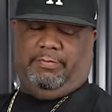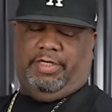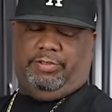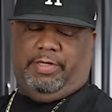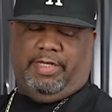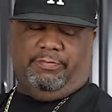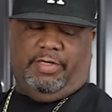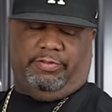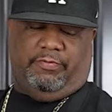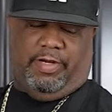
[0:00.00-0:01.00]
make sure that's
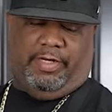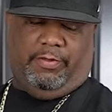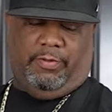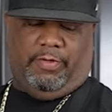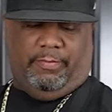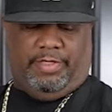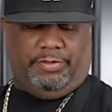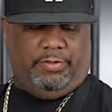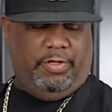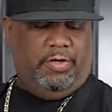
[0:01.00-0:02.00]
melting right, and then we wanna make
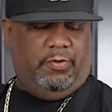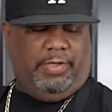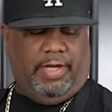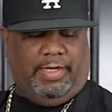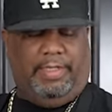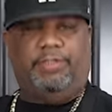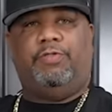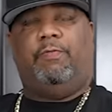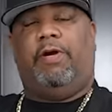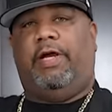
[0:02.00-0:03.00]
sure we're not getting
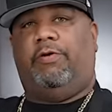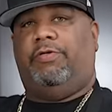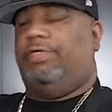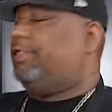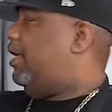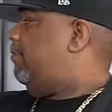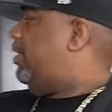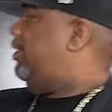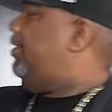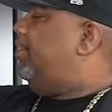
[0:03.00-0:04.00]
too brown on the top,
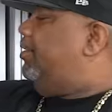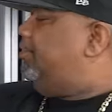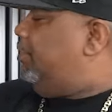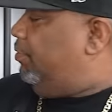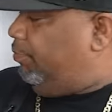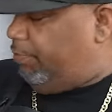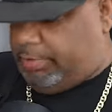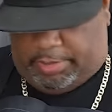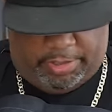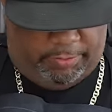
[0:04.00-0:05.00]
right? So we
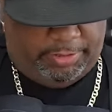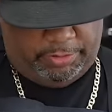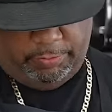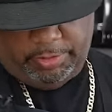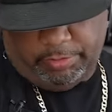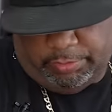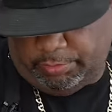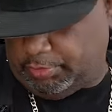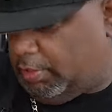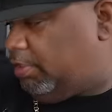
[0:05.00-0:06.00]
wanna hurry so we don't
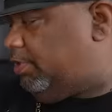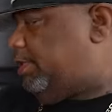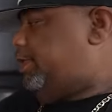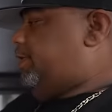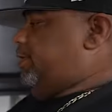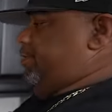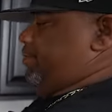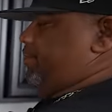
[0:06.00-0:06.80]
lose all our heat.